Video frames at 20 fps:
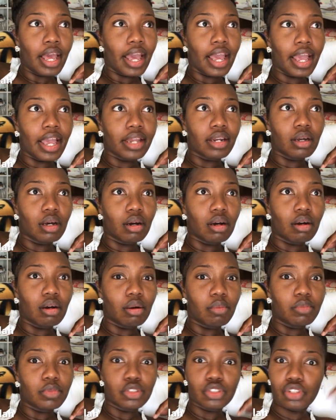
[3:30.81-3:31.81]

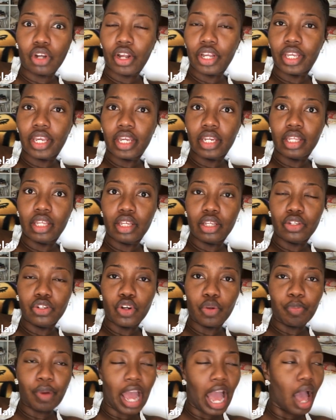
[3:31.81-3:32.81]
and start getting
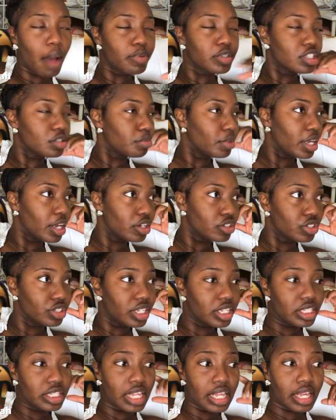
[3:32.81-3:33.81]
your Pap smears
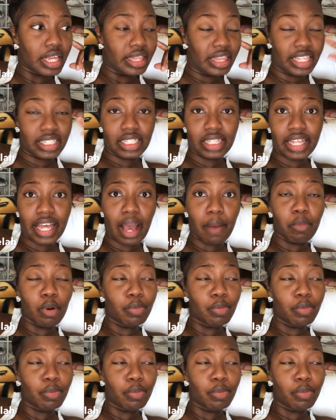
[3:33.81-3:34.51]
and this and that.